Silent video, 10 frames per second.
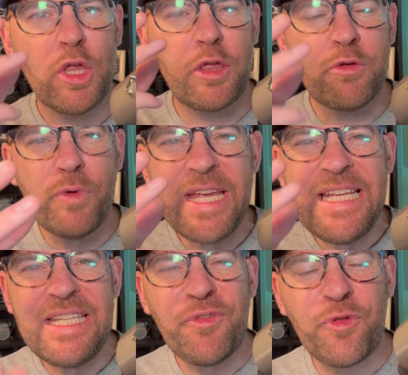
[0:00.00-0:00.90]
3
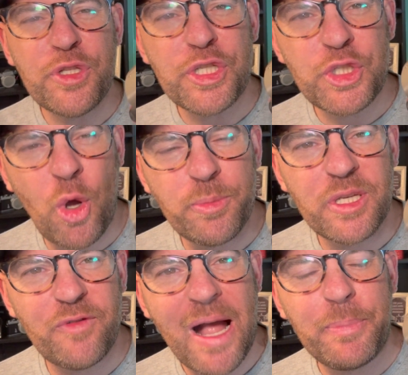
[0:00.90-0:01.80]
different stops
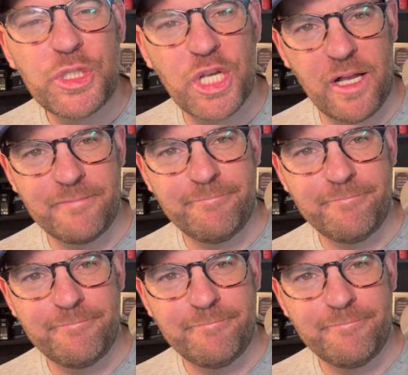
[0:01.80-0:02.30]
of aperture,